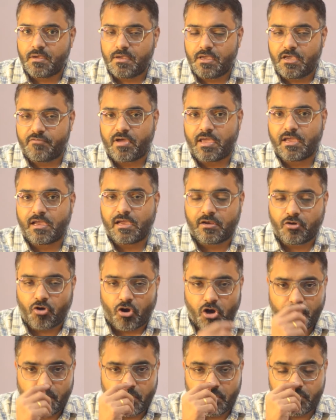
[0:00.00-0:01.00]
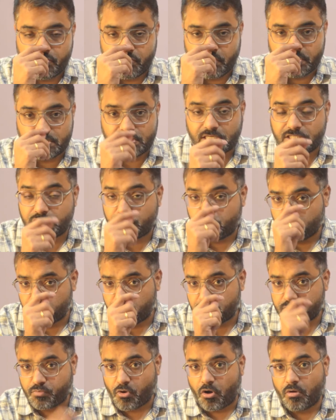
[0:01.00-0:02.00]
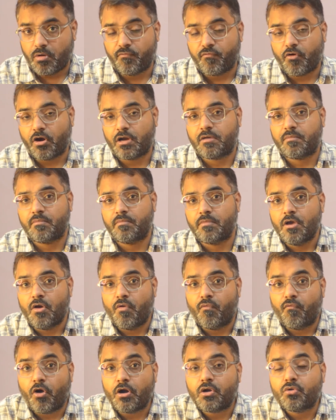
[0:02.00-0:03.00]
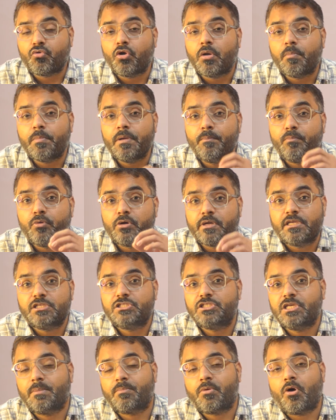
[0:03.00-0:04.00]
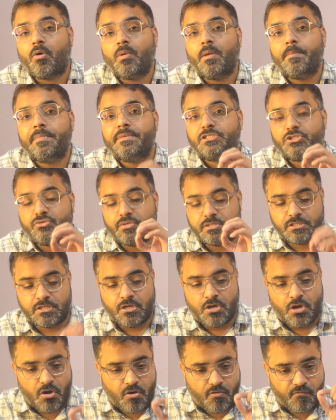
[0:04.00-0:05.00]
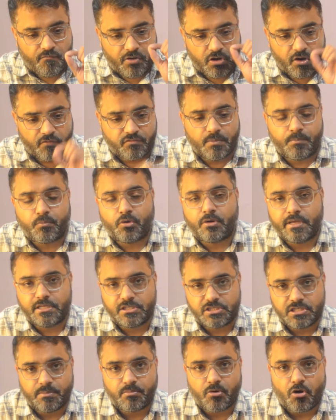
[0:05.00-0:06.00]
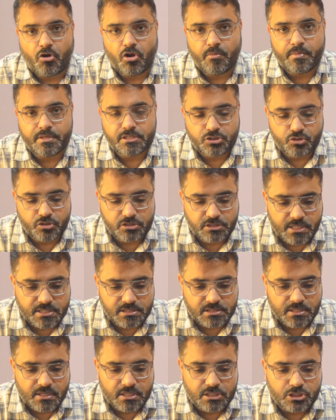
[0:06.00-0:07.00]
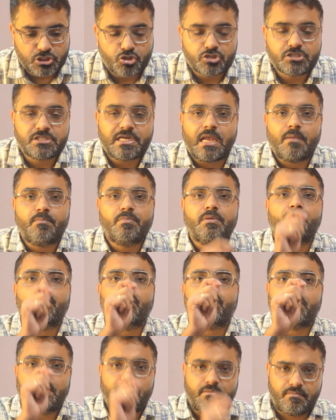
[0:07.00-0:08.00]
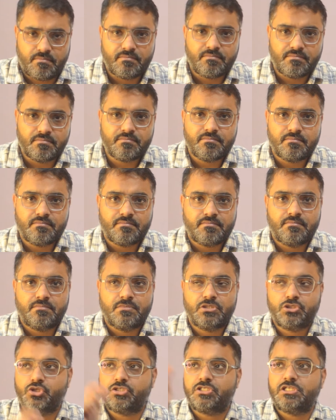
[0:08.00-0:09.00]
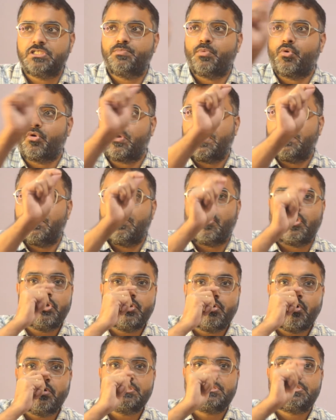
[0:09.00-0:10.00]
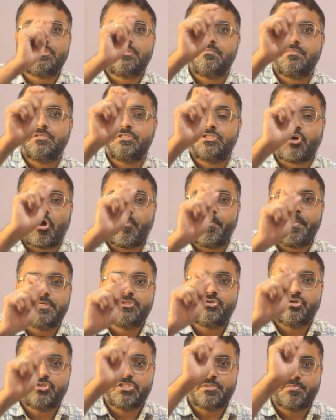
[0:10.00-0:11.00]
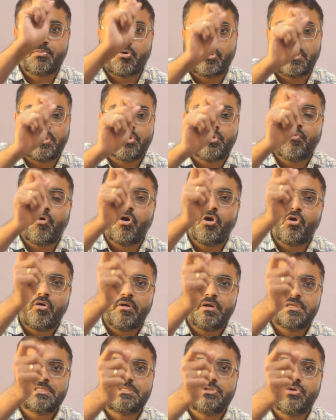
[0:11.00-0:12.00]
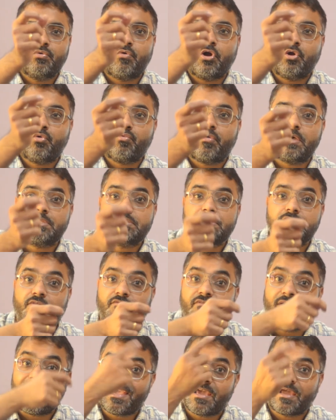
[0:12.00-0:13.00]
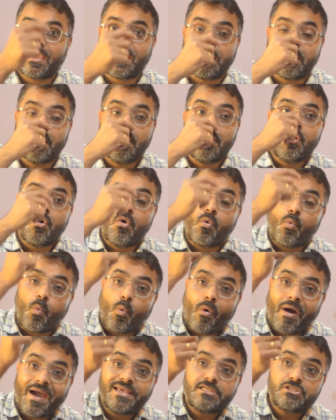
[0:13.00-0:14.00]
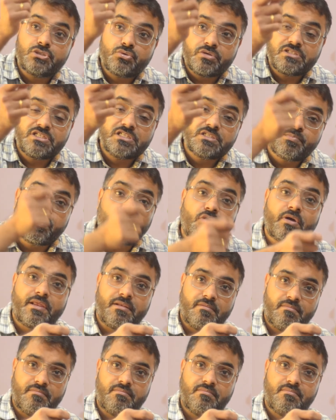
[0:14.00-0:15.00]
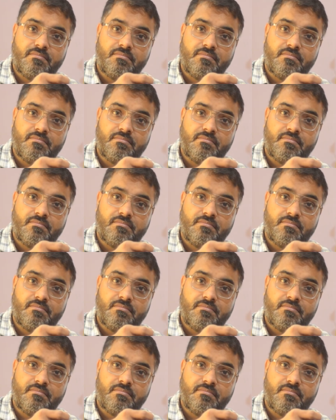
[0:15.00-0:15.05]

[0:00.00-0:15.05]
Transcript: if I talk about switch, that switch problem, what could be potential problem in switch? One of the potential problem in switch is switch can be broken. Switch is broken. Now you don't stop at switch is broken. You want to ask why again? Why switch is broken?